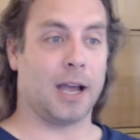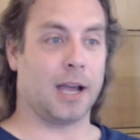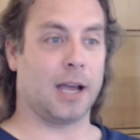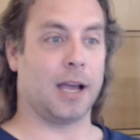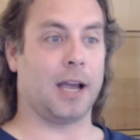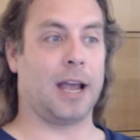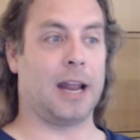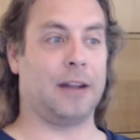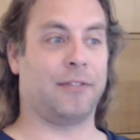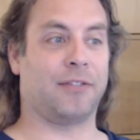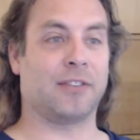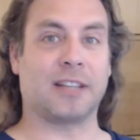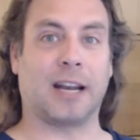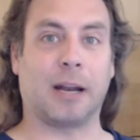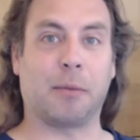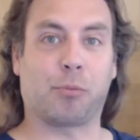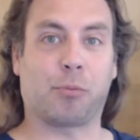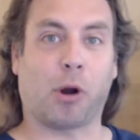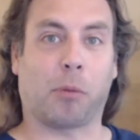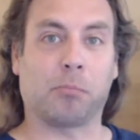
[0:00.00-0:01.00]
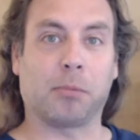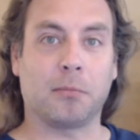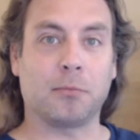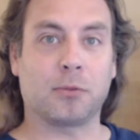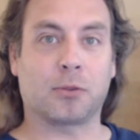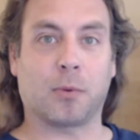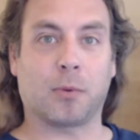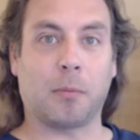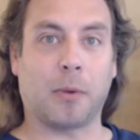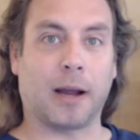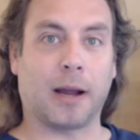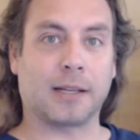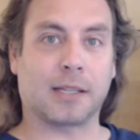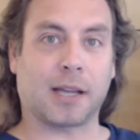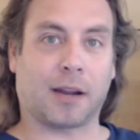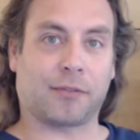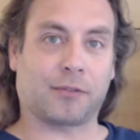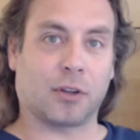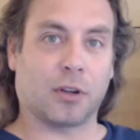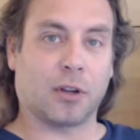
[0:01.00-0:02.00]
Uh, if there's any problems, we
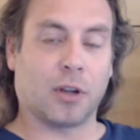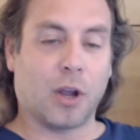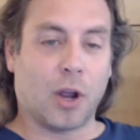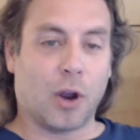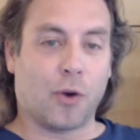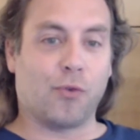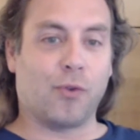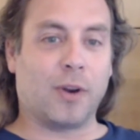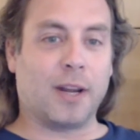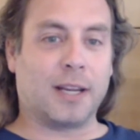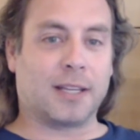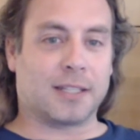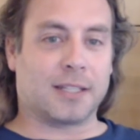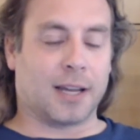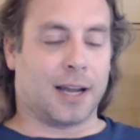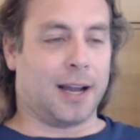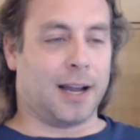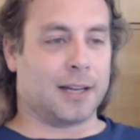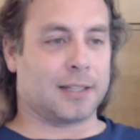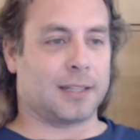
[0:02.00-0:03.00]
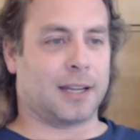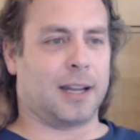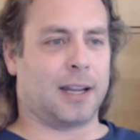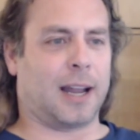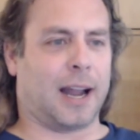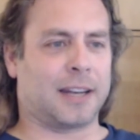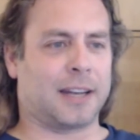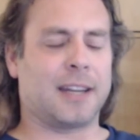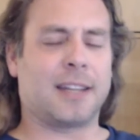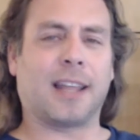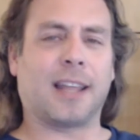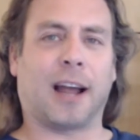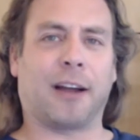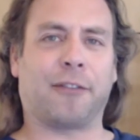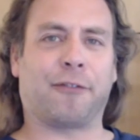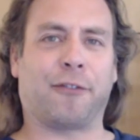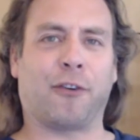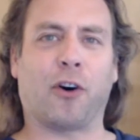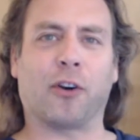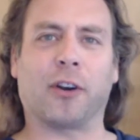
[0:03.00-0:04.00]
might have to restart. I, I did
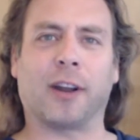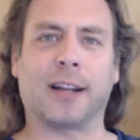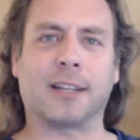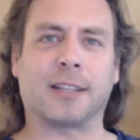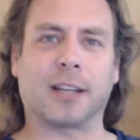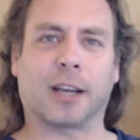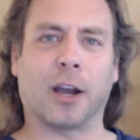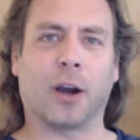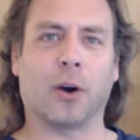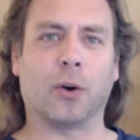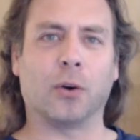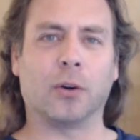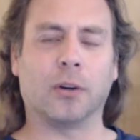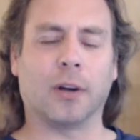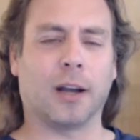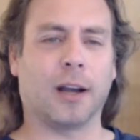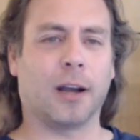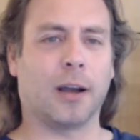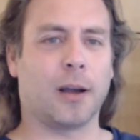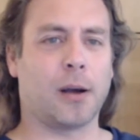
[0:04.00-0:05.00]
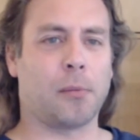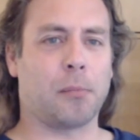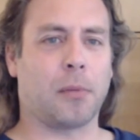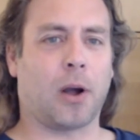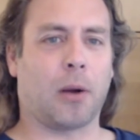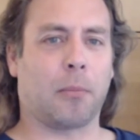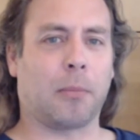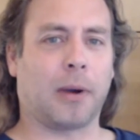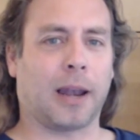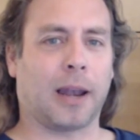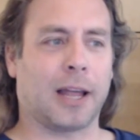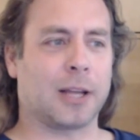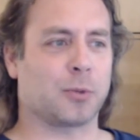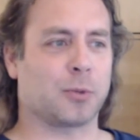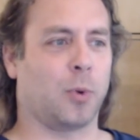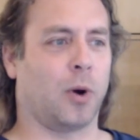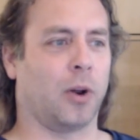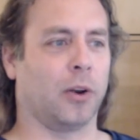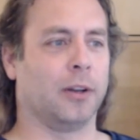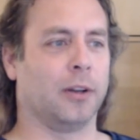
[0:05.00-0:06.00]
that a fortnight ago uh, on, on, my
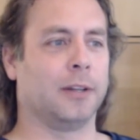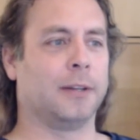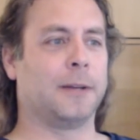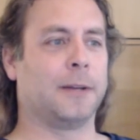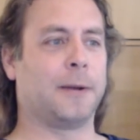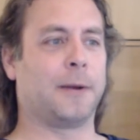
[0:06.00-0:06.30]
last one.